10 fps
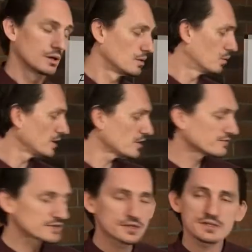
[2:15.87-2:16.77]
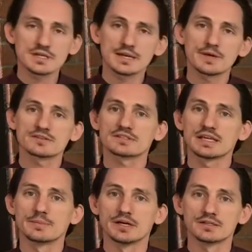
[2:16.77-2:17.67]
what you have to understand about
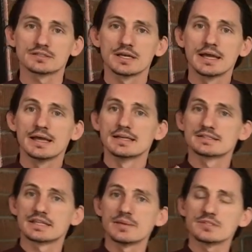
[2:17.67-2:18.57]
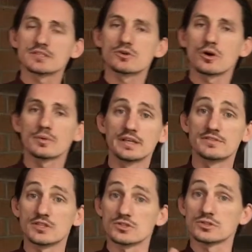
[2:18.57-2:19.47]
schemas is core beliefs.
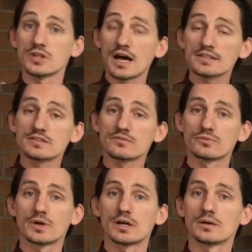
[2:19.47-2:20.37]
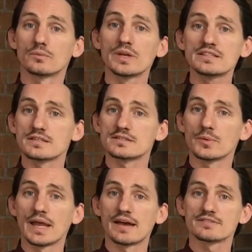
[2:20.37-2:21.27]
There's lots of reasons that we
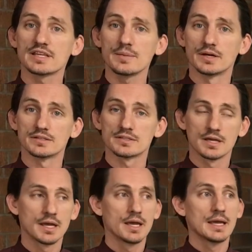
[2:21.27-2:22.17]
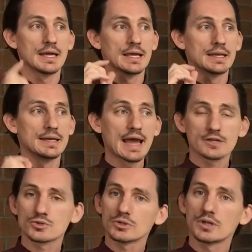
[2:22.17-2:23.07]
have schemas.
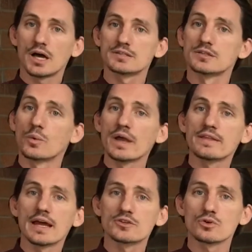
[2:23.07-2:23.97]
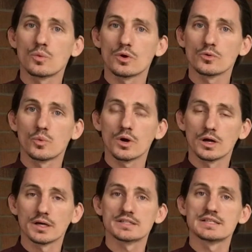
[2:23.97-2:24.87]
Natural laws and the way the natural world
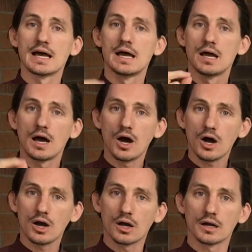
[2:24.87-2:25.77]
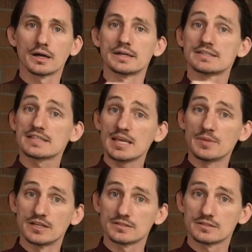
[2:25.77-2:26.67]
works are
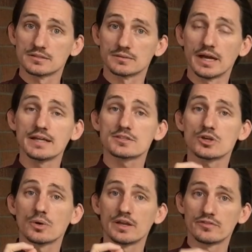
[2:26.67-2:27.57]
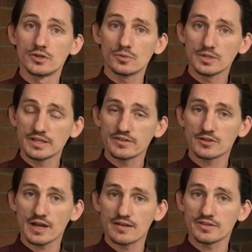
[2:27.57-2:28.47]
schemas. Right? So if you believe in
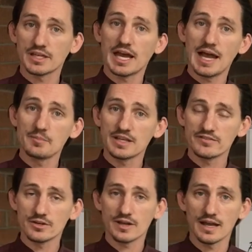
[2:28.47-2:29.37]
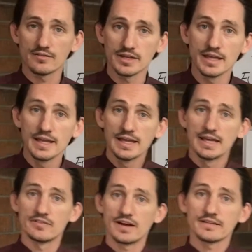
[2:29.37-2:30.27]
gravity, I believe in gravity.
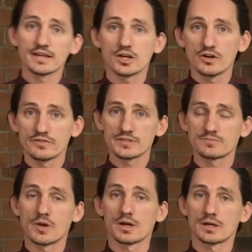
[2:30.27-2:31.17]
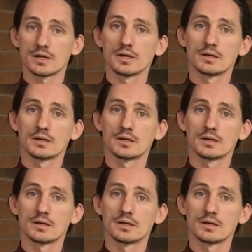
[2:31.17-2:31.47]
If I let go of this marker,